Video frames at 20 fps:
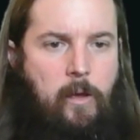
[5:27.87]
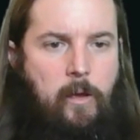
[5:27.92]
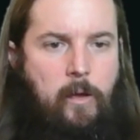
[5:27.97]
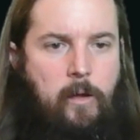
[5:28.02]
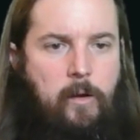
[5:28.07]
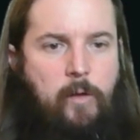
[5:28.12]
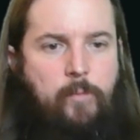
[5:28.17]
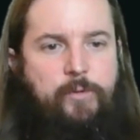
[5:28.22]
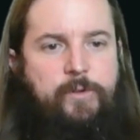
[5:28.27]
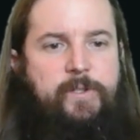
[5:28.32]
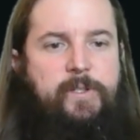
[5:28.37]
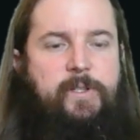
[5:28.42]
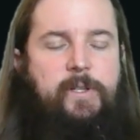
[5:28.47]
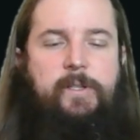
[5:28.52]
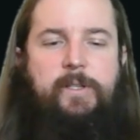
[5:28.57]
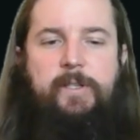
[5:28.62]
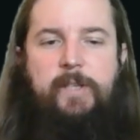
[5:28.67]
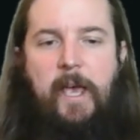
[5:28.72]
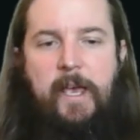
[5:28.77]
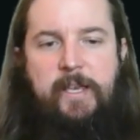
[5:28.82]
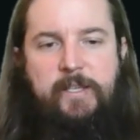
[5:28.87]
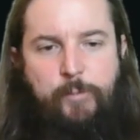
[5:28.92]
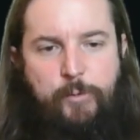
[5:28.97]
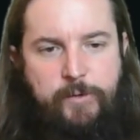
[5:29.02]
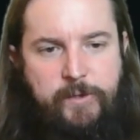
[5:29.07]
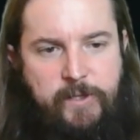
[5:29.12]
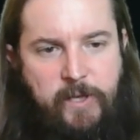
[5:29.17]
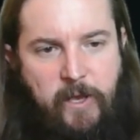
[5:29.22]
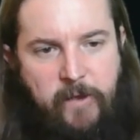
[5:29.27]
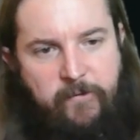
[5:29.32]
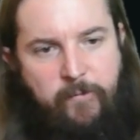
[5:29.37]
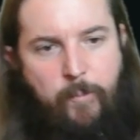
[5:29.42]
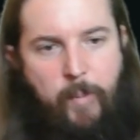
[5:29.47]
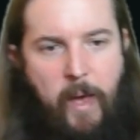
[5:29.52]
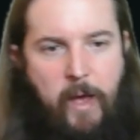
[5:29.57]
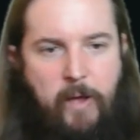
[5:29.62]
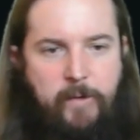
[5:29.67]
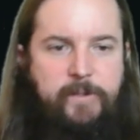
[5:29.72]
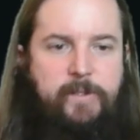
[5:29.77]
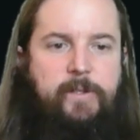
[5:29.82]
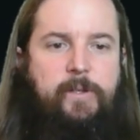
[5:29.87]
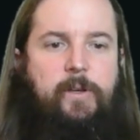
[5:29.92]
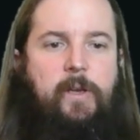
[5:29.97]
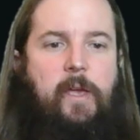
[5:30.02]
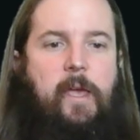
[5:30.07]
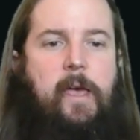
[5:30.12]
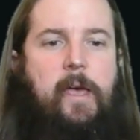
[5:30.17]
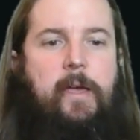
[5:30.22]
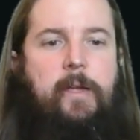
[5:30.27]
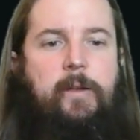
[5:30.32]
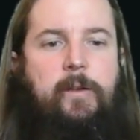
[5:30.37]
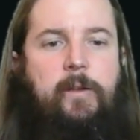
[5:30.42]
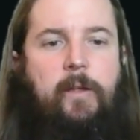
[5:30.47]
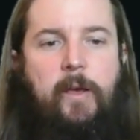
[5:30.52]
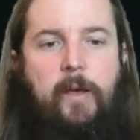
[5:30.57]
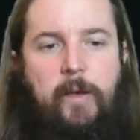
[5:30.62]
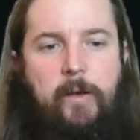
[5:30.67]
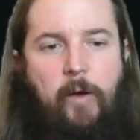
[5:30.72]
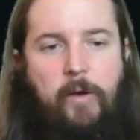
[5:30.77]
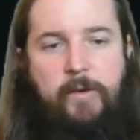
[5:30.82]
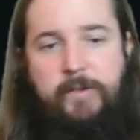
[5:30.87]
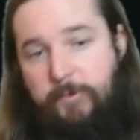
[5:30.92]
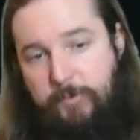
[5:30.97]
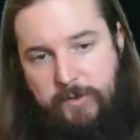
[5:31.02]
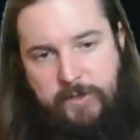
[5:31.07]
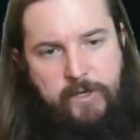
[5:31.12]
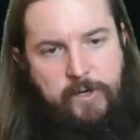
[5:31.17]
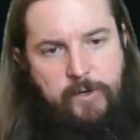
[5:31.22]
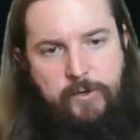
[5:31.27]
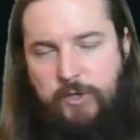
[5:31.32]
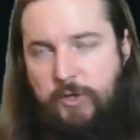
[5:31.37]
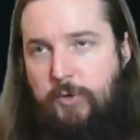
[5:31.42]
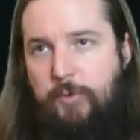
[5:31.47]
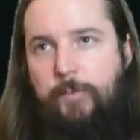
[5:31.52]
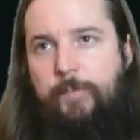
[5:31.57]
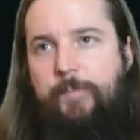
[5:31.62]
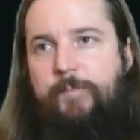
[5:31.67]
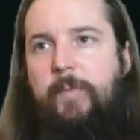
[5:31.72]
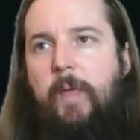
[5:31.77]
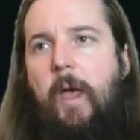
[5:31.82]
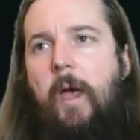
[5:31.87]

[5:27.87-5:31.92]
Number 6 is Esper Self-Bounce, and also in Tier 2.